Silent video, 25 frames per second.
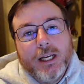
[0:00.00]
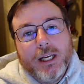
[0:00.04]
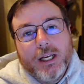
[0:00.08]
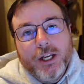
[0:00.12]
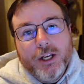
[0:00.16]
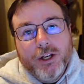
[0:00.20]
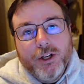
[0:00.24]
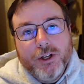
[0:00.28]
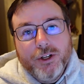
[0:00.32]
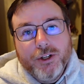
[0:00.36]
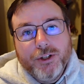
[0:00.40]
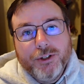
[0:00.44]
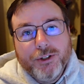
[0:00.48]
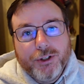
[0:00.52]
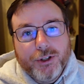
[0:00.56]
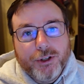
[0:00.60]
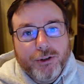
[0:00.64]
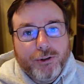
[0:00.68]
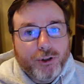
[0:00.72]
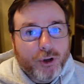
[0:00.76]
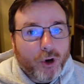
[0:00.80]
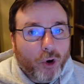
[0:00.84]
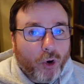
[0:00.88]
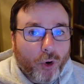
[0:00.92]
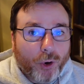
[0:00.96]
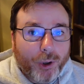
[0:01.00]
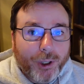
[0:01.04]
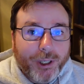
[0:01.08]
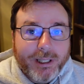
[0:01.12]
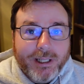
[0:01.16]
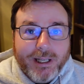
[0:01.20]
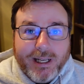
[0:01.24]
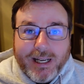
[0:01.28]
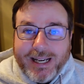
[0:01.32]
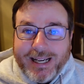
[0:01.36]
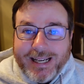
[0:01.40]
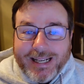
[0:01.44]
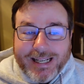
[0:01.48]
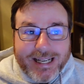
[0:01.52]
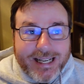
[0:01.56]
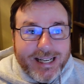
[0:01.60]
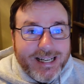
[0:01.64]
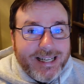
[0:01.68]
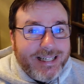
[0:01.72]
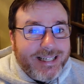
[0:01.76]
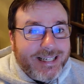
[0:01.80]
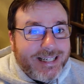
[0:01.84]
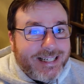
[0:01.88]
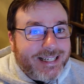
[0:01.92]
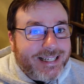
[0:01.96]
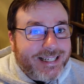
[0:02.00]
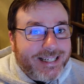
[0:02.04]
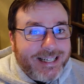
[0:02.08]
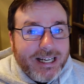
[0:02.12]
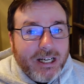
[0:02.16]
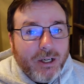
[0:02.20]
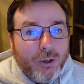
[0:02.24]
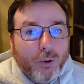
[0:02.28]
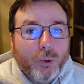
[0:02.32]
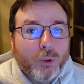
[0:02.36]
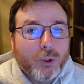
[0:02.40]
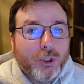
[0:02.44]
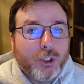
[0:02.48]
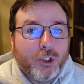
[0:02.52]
is target any single